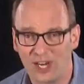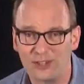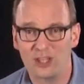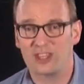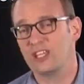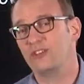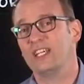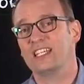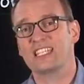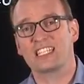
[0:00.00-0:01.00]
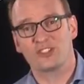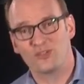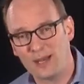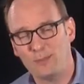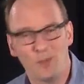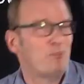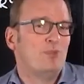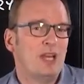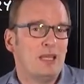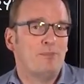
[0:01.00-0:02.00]
grounded theory is
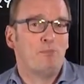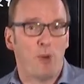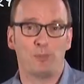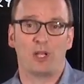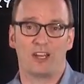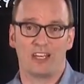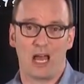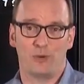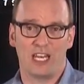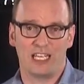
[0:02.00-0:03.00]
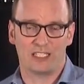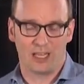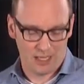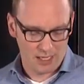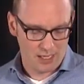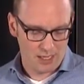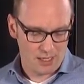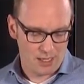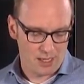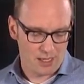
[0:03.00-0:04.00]
extremely popular nowadays.
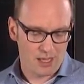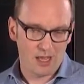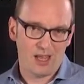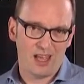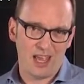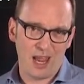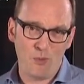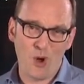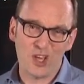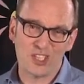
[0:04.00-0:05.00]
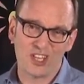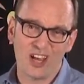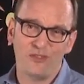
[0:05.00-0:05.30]
It was